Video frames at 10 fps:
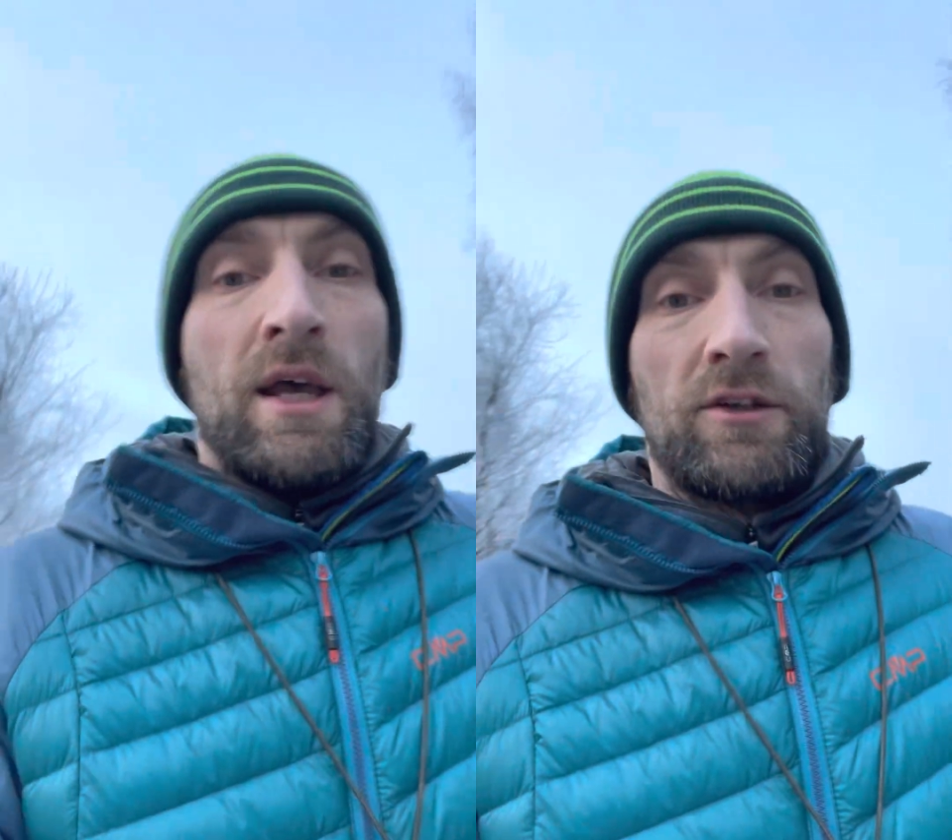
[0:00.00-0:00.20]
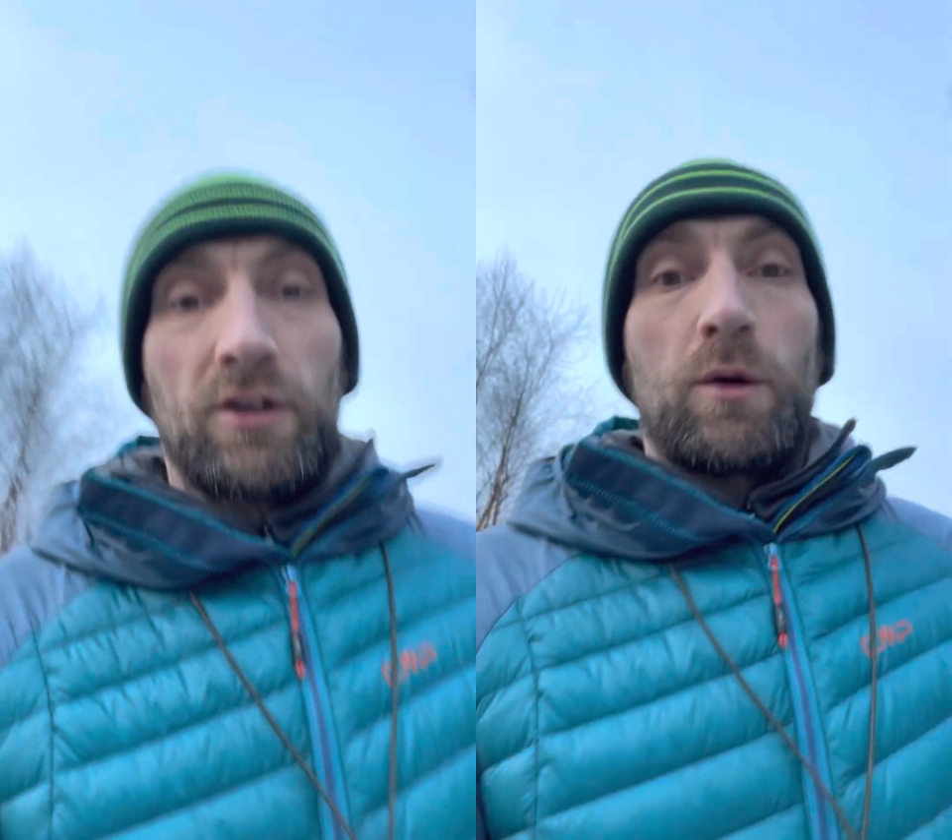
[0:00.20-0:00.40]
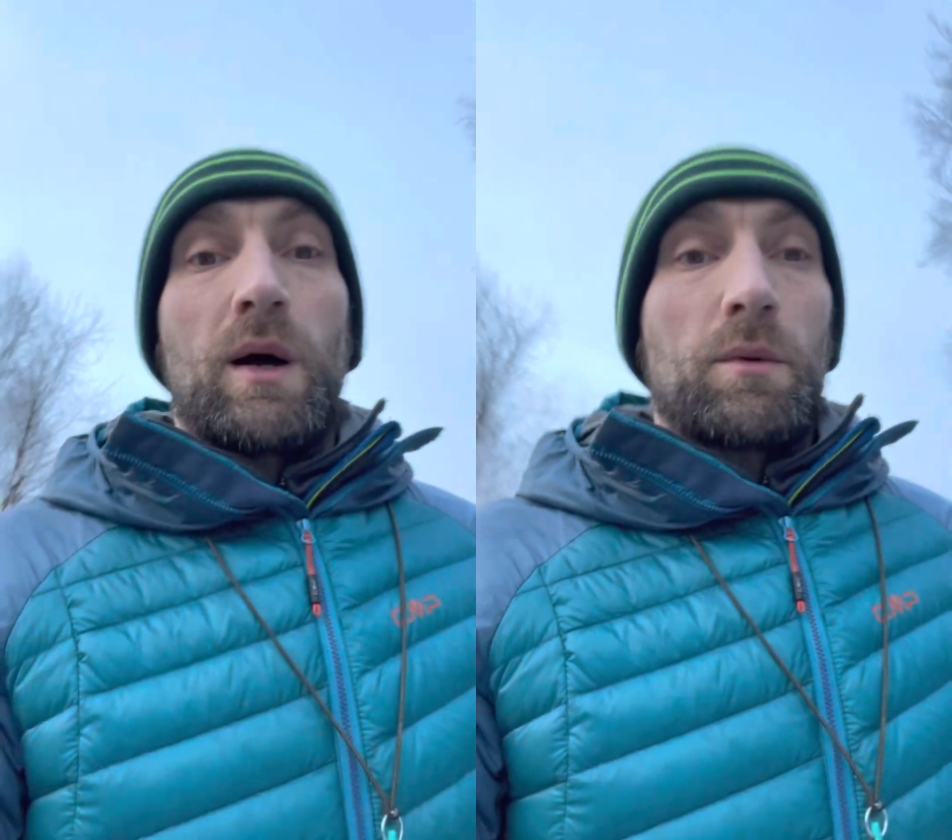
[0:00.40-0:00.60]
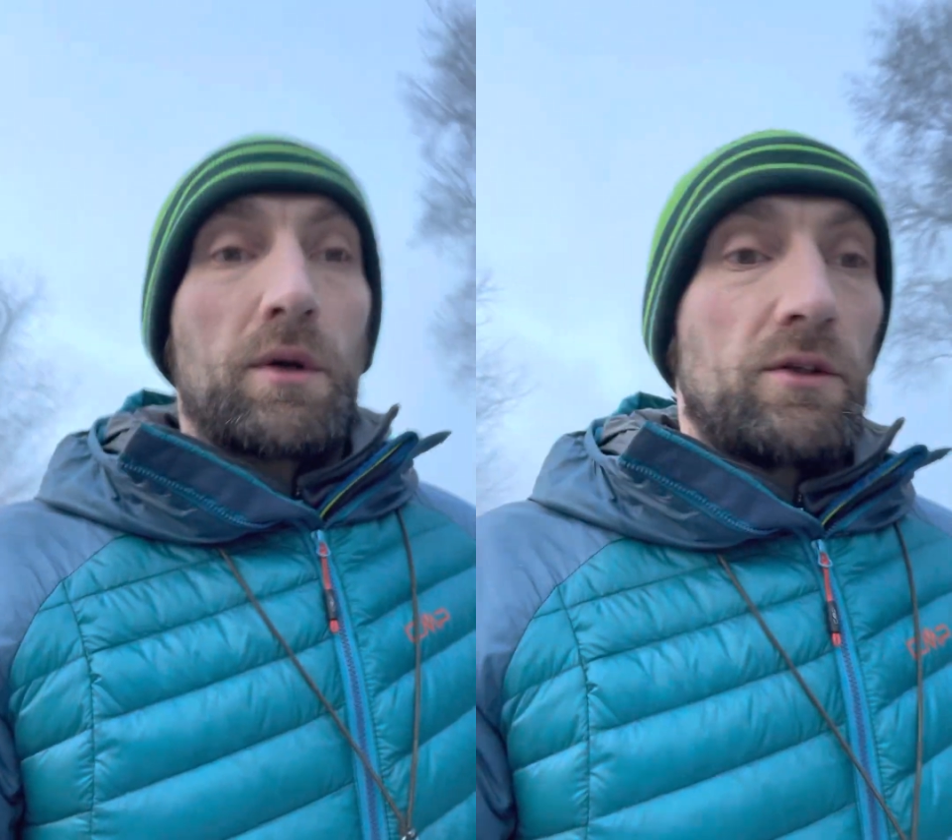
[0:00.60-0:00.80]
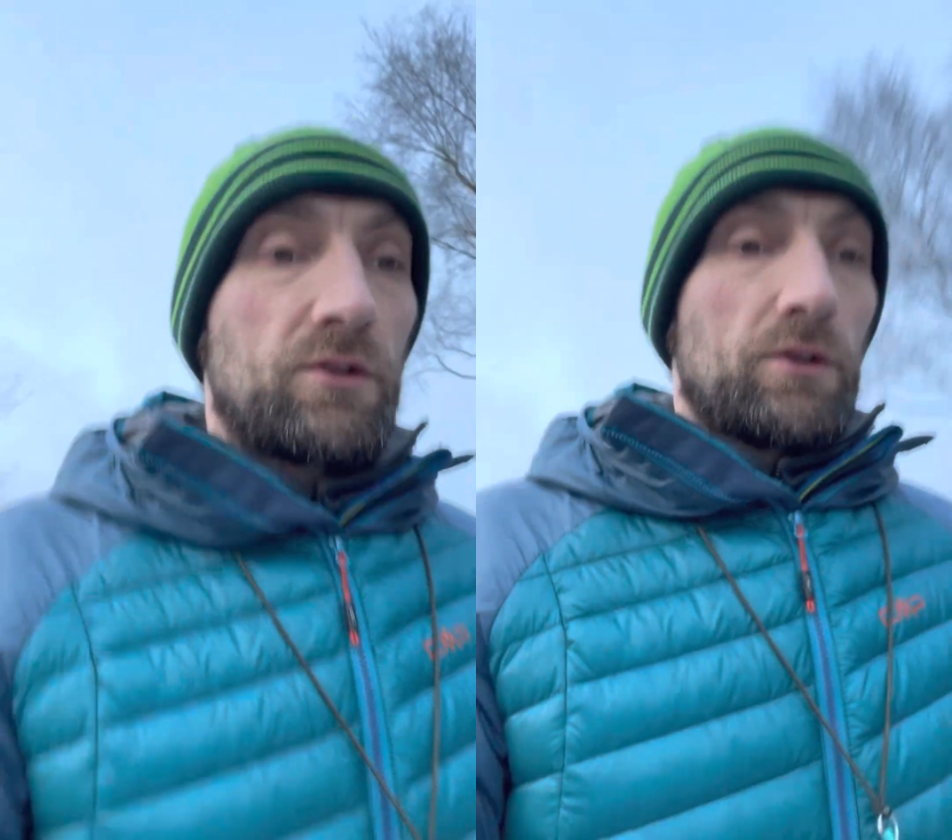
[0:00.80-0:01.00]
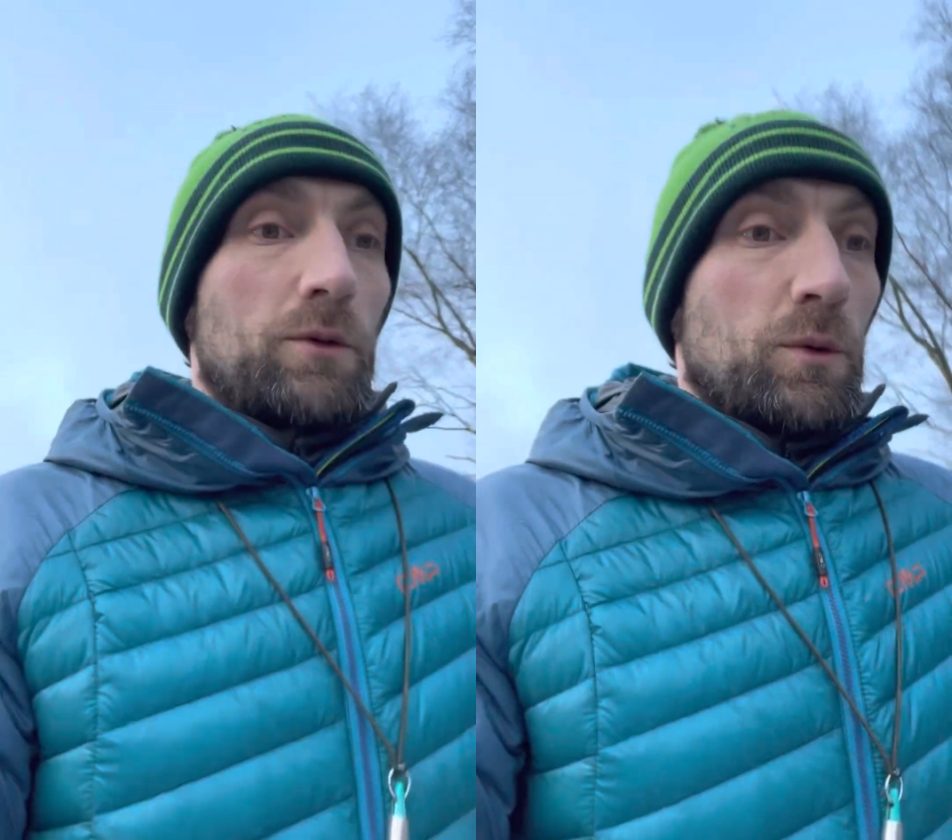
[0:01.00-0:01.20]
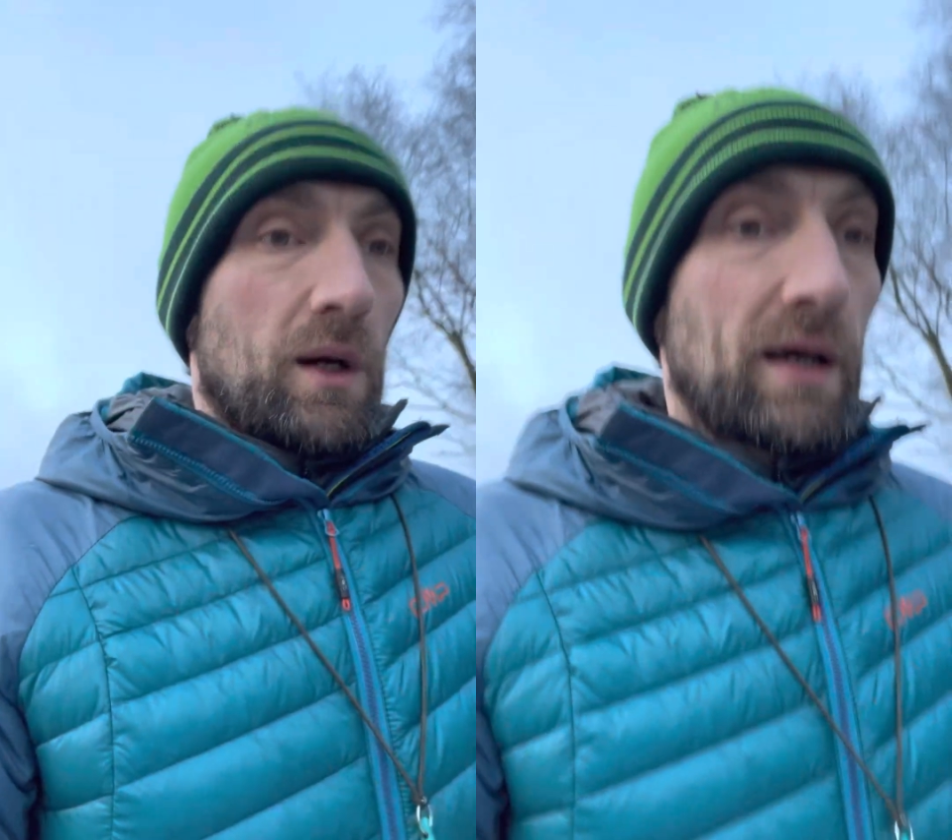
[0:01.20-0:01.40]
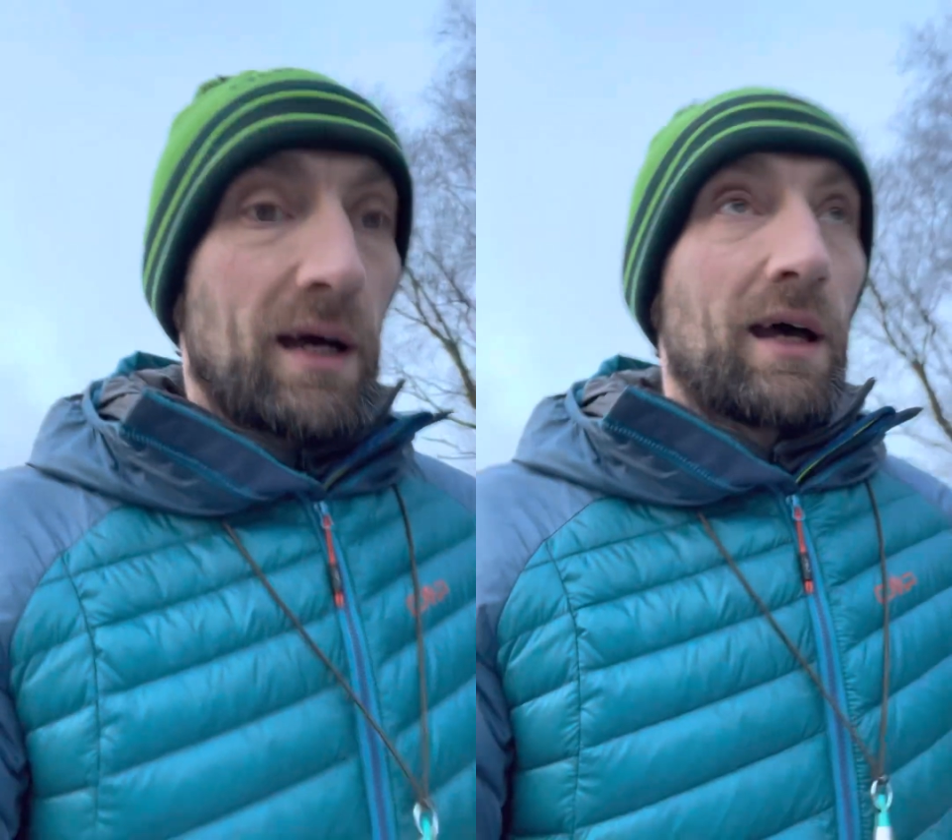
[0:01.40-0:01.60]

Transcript: So I'm going to